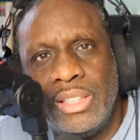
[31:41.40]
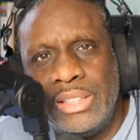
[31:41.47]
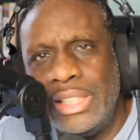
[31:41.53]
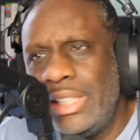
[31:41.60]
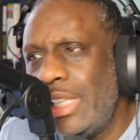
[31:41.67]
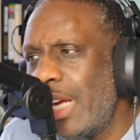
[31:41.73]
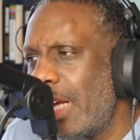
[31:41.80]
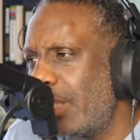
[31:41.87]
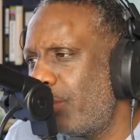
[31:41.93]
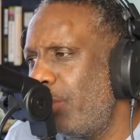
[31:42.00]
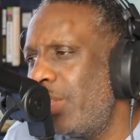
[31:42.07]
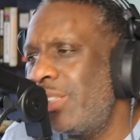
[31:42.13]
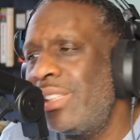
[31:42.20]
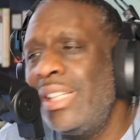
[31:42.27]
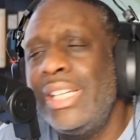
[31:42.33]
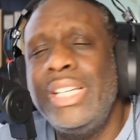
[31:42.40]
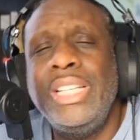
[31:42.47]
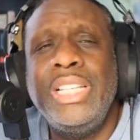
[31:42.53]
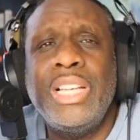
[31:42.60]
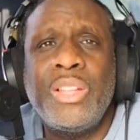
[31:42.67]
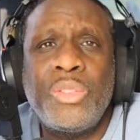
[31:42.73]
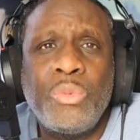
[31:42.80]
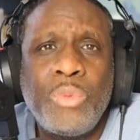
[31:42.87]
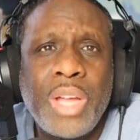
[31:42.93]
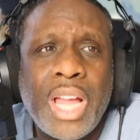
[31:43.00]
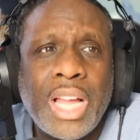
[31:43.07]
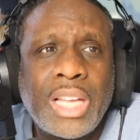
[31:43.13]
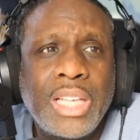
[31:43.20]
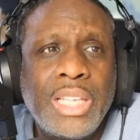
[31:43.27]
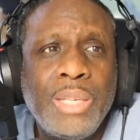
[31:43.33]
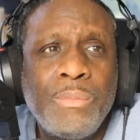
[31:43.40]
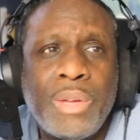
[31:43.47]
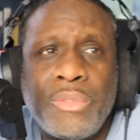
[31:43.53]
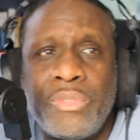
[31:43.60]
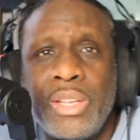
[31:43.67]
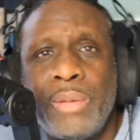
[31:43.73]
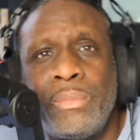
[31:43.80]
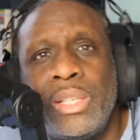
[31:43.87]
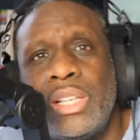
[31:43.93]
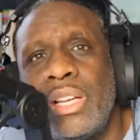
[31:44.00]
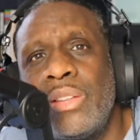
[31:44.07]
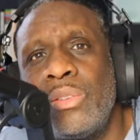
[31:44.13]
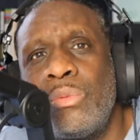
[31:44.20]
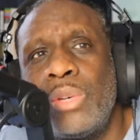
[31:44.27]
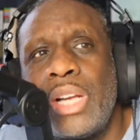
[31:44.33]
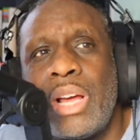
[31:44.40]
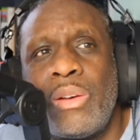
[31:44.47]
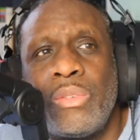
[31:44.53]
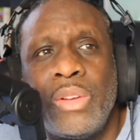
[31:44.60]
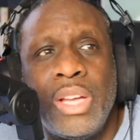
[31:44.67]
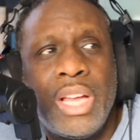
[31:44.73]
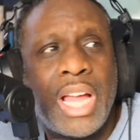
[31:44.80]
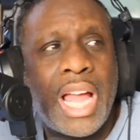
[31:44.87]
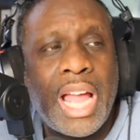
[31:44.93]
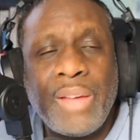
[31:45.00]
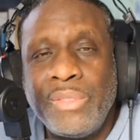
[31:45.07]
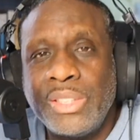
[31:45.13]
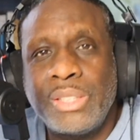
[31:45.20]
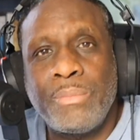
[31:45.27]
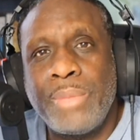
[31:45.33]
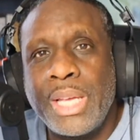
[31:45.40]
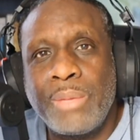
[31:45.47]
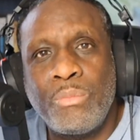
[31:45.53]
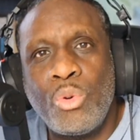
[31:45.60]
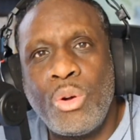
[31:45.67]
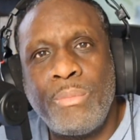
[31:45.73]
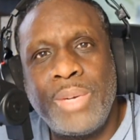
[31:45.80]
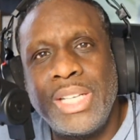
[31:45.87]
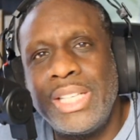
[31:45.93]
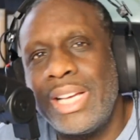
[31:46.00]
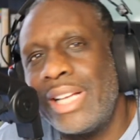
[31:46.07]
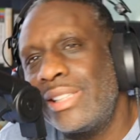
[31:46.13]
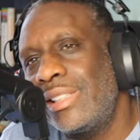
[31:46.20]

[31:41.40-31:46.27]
And then he asked me, is there any other way I can keep my family together without having to make more money?